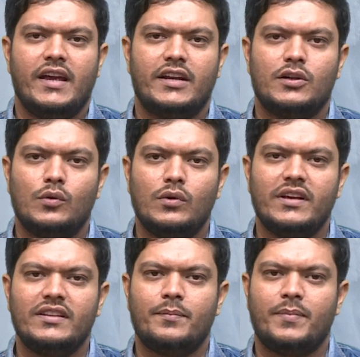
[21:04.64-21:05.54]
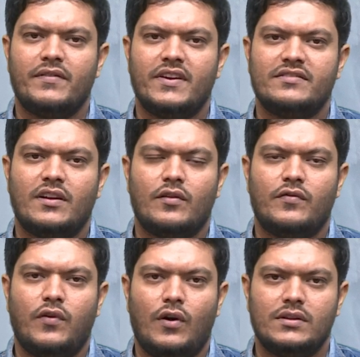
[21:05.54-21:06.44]
including the prevention of
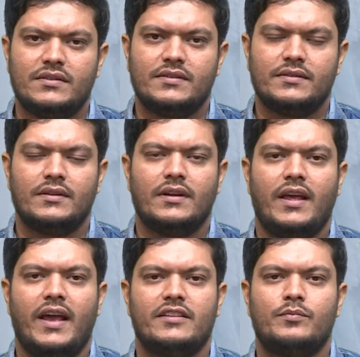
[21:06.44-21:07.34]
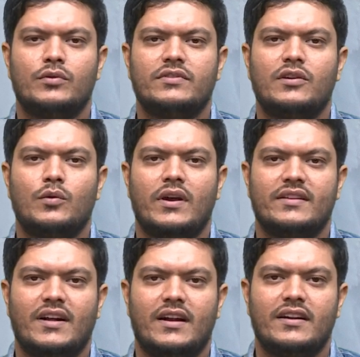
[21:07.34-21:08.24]
falls, exposure to
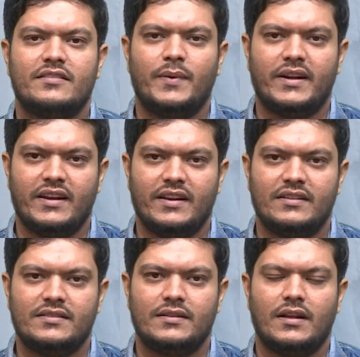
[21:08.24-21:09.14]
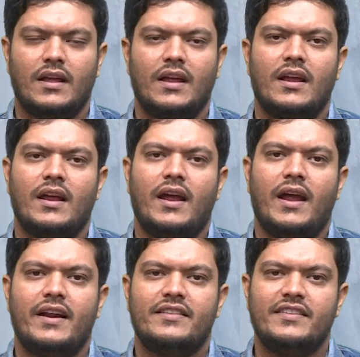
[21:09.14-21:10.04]
hazardous materials
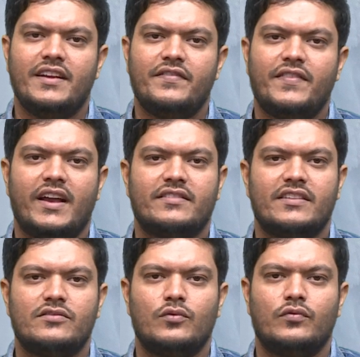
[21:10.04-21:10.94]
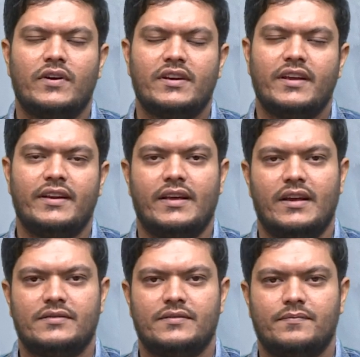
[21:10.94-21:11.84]
and safe access to work
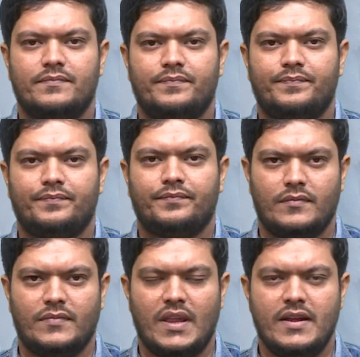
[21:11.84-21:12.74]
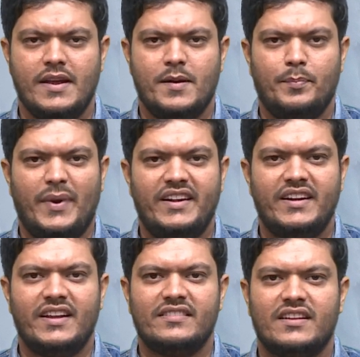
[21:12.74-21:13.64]
areas.
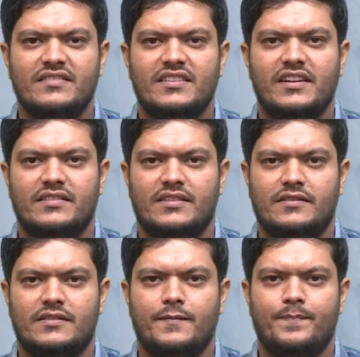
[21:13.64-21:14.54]
Maintenance considerations.